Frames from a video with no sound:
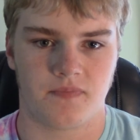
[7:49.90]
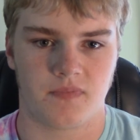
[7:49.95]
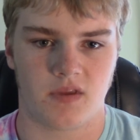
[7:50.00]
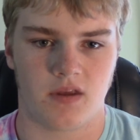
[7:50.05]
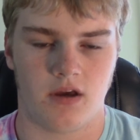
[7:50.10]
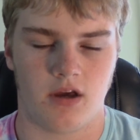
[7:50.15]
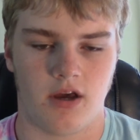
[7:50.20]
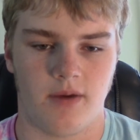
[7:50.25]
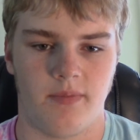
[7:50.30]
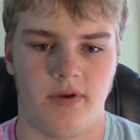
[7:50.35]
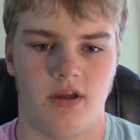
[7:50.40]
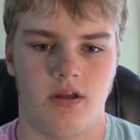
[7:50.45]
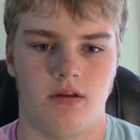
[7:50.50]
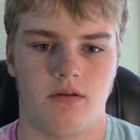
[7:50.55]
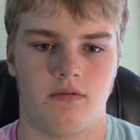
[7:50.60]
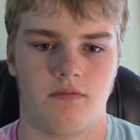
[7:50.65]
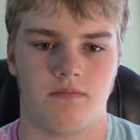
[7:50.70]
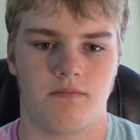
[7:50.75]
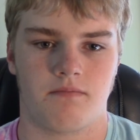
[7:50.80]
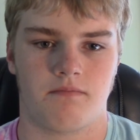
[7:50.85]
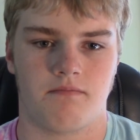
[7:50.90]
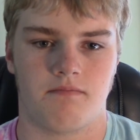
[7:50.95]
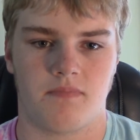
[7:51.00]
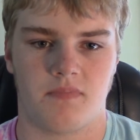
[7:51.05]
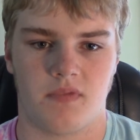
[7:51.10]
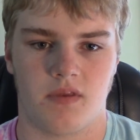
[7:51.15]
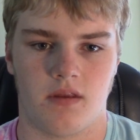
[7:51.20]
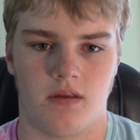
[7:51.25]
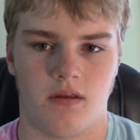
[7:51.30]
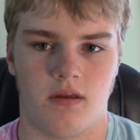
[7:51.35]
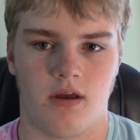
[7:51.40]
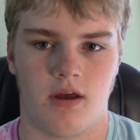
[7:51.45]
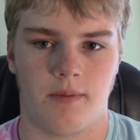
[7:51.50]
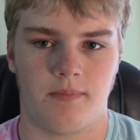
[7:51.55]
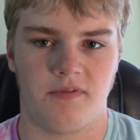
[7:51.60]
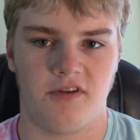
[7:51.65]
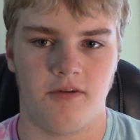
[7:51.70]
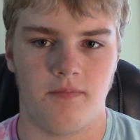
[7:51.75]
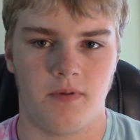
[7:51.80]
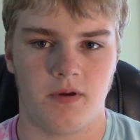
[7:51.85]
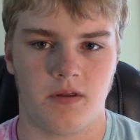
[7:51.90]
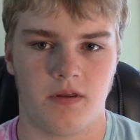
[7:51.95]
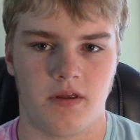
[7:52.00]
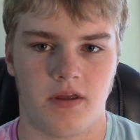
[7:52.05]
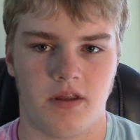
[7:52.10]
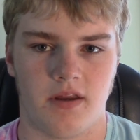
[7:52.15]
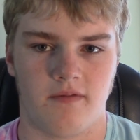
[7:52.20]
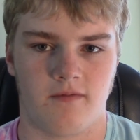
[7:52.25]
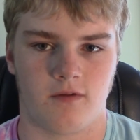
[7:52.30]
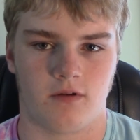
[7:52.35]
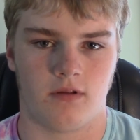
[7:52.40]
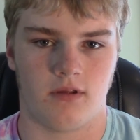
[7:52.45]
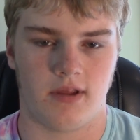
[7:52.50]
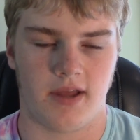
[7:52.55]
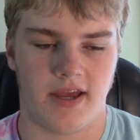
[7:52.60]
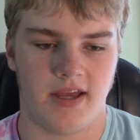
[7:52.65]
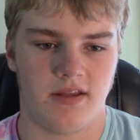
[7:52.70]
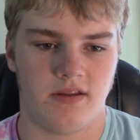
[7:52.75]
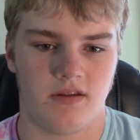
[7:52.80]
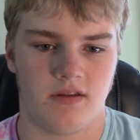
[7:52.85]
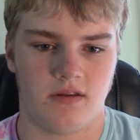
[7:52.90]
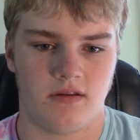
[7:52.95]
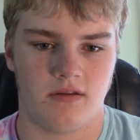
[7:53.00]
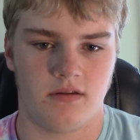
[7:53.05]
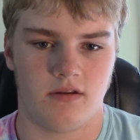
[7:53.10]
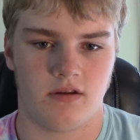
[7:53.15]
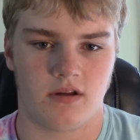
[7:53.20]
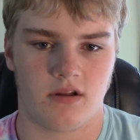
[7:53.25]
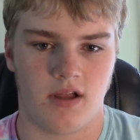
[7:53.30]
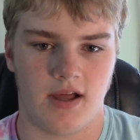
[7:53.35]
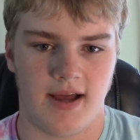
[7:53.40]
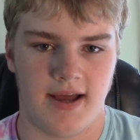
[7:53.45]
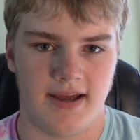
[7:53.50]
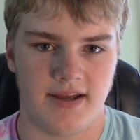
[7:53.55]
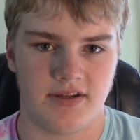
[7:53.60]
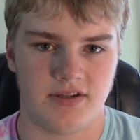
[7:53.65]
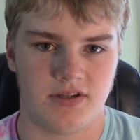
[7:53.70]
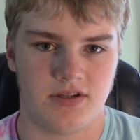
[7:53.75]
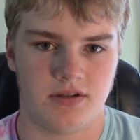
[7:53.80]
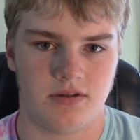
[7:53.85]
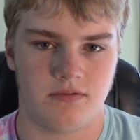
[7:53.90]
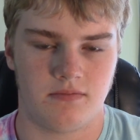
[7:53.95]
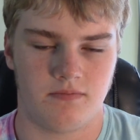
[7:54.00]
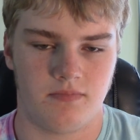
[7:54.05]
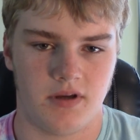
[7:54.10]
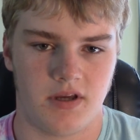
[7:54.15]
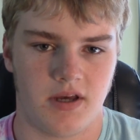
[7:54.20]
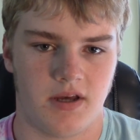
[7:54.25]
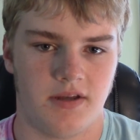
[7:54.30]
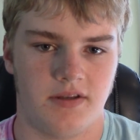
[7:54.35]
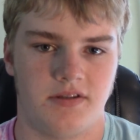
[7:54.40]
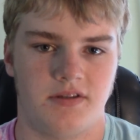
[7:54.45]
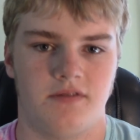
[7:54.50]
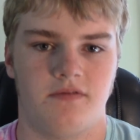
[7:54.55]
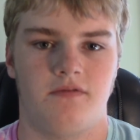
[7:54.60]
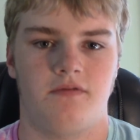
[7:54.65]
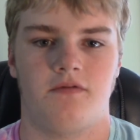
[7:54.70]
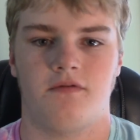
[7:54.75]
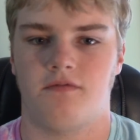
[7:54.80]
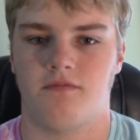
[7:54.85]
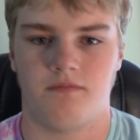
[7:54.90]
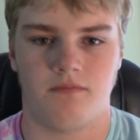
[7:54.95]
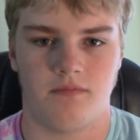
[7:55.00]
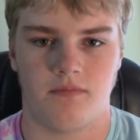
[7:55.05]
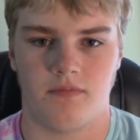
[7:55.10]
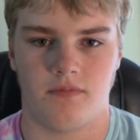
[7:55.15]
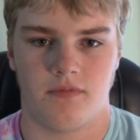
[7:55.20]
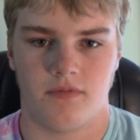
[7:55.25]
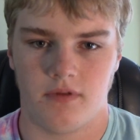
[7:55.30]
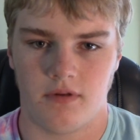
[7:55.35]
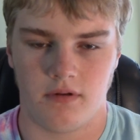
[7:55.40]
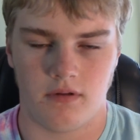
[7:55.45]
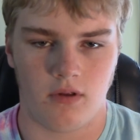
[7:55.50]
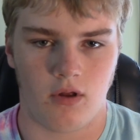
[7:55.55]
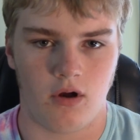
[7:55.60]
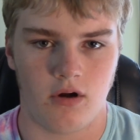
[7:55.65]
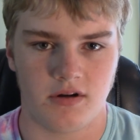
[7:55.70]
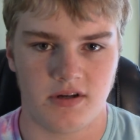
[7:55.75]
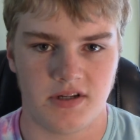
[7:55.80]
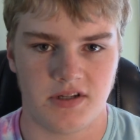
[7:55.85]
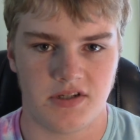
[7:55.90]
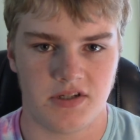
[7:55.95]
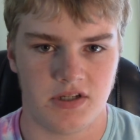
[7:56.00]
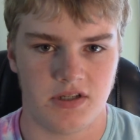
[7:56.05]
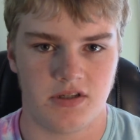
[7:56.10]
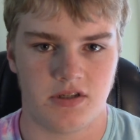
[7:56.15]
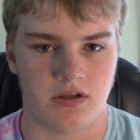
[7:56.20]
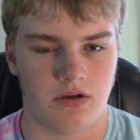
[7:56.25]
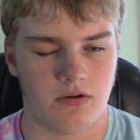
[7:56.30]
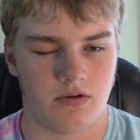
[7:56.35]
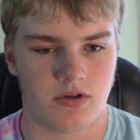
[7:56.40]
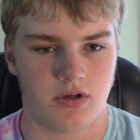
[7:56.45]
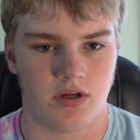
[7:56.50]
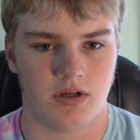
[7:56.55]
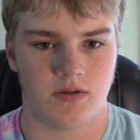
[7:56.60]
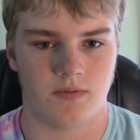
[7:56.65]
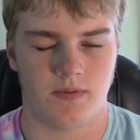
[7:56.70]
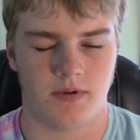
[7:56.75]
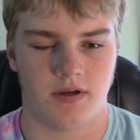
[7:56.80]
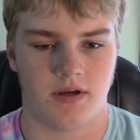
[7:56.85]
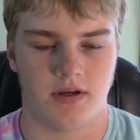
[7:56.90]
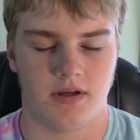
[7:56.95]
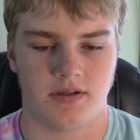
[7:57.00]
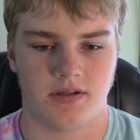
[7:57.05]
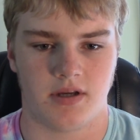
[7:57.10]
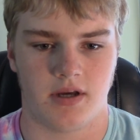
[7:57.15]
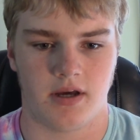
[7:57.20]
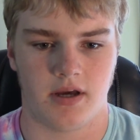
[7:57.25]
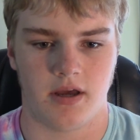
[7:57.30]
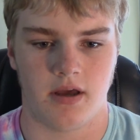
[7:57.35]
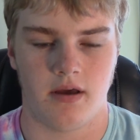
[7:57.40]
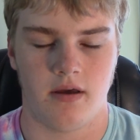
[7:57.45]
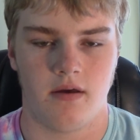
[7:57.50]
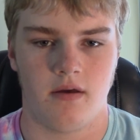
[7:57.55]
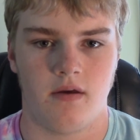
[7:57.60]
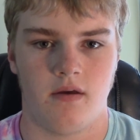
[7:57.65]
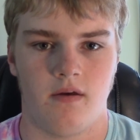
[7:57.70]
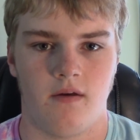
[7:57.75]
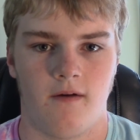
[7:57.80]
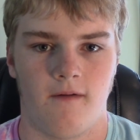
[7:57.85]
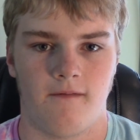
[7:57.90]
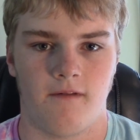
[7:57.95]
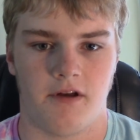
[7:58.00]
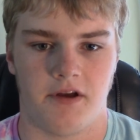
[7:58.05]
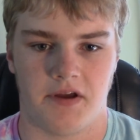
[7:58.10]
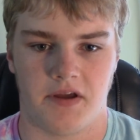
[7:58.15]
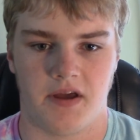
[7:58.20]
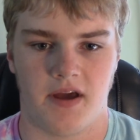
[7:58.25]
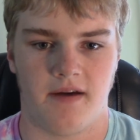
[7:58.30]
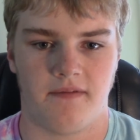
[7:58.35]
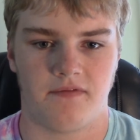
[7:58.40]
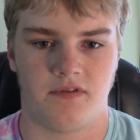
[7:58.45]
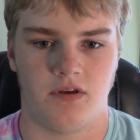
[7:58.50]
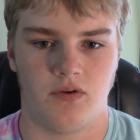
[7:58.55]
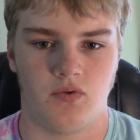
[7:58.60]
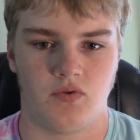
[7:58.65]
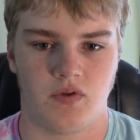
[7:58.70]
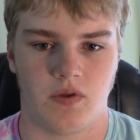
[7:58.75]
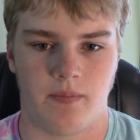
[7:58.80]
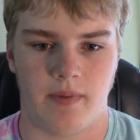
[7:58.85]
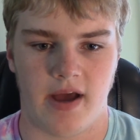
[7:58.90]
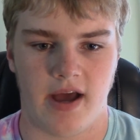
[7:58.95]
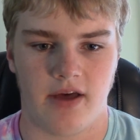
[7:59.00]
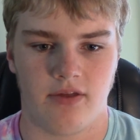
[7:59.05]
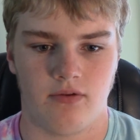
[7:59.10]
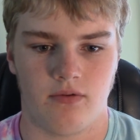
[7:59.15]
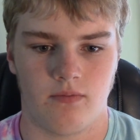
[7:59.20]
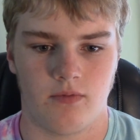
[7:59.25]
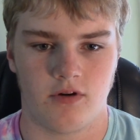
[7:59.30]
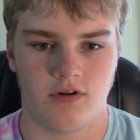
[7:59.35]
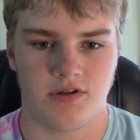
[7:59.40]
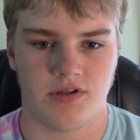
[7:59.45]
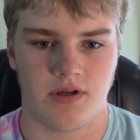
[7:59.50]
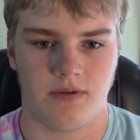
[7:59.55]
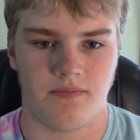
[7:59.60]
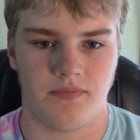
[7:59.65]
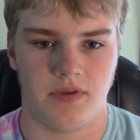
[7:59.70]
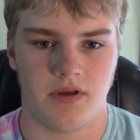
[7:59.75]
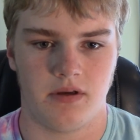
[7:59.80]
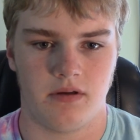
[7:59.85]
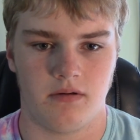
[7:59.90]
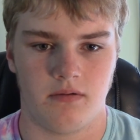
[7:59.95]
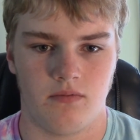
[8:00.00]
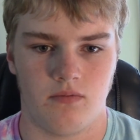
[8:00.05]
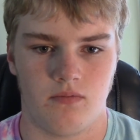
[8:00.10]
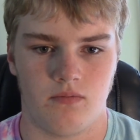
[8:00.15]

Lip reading: I mean, I'm typically never late to class because of the long distance. Usually it's because I have to use the bathroom or something,